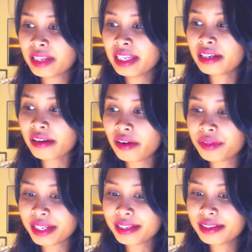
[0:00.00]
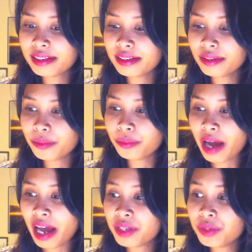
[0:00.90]
the playground that
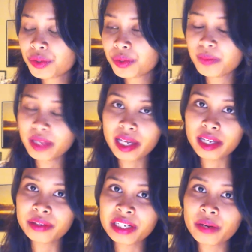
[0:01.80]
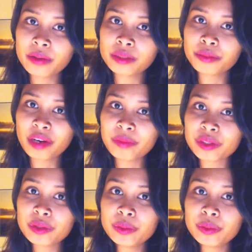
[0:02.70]
I used to play when I was in primary